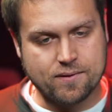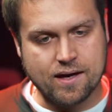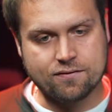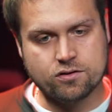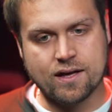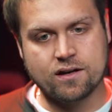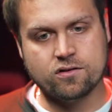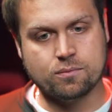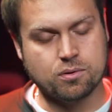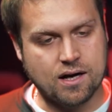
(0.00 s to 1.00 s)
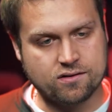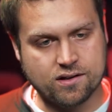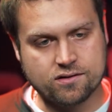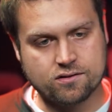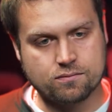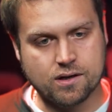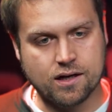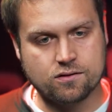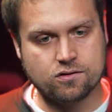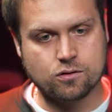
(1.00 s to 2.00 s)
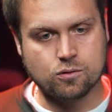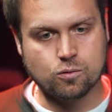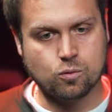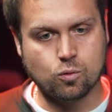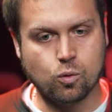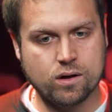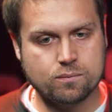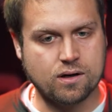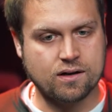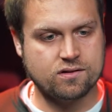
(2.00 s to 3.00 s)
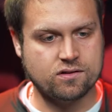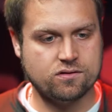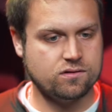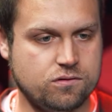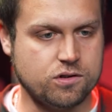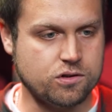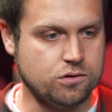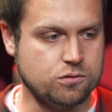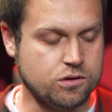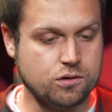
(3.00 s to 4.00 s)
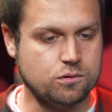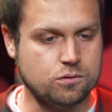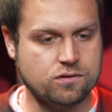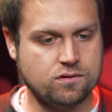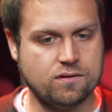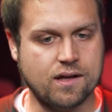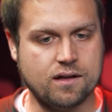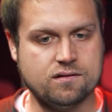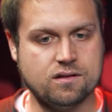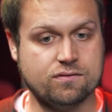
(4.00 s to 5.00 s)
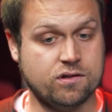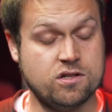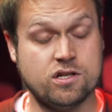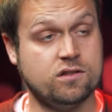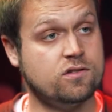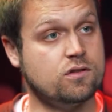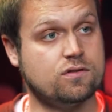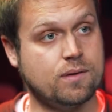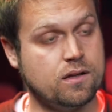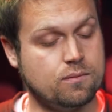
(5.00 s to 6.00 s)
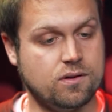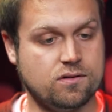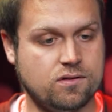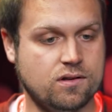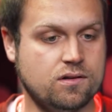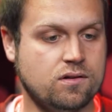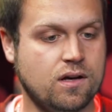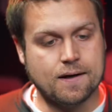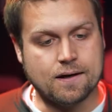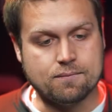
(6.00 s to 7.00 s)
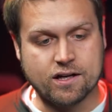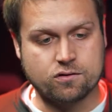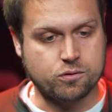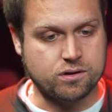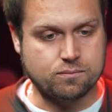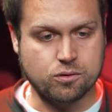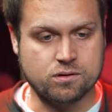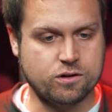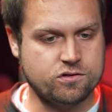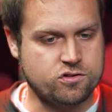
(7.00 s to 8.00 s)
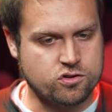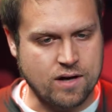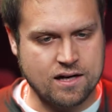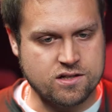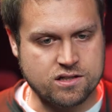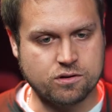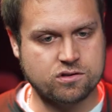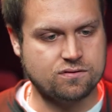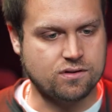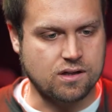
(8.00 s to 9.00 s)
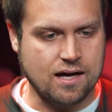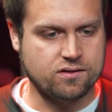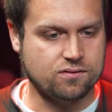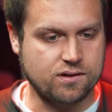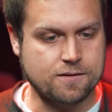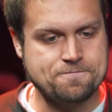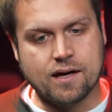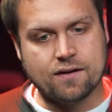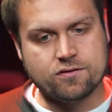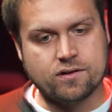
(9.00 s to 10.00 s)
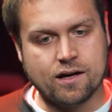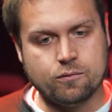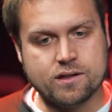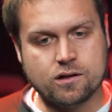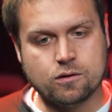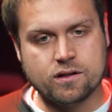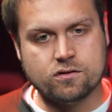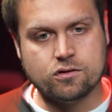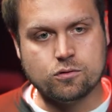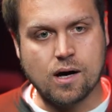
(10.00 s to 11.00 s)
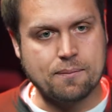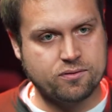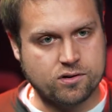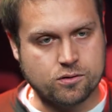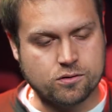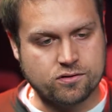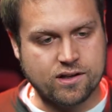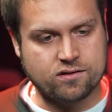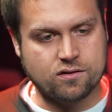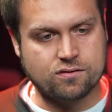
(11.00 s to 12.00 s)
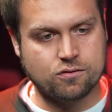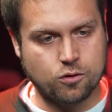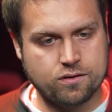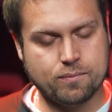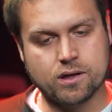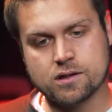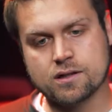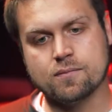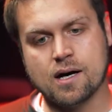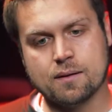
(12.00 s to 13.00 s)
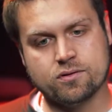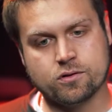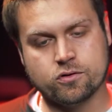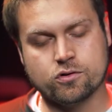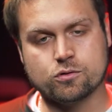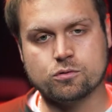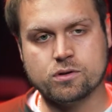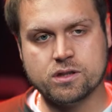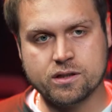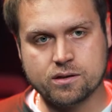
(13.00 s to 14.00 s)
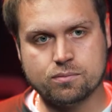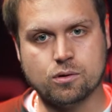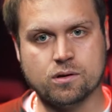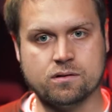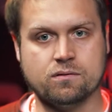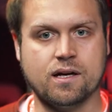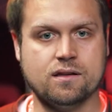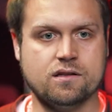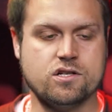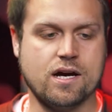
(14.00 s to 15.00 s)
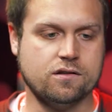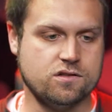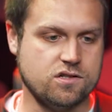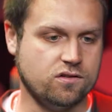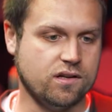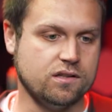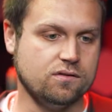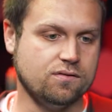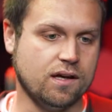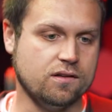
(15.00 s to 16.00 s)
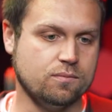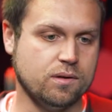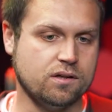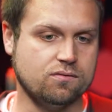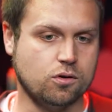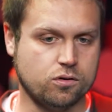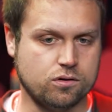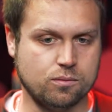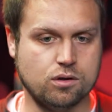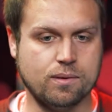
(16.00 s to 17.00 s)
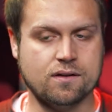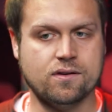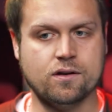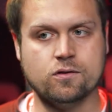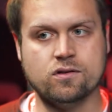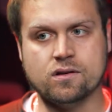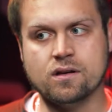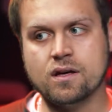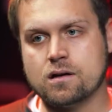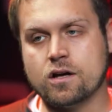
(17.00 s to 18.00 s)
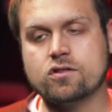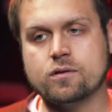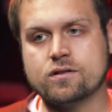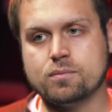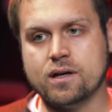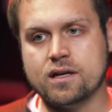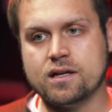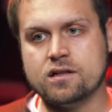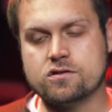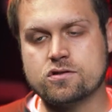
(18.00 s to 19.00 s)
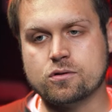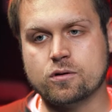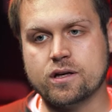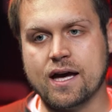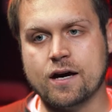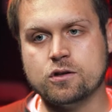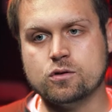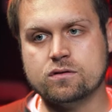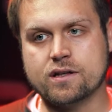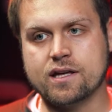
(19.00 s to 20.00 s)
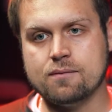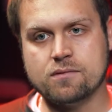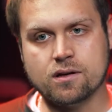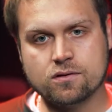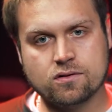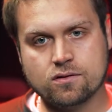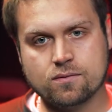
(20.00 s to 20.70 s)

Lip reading: After that is a process, right? So what process do you use that differentiates you from other businesses? That's really important. What's your strategy? What's your philosophy? After that, we go into obstacles. That's the fourth pillar. Obstacles are really important, right? The challenges that you face, being vulnerable about those, and also explaining in your story how you overcame those.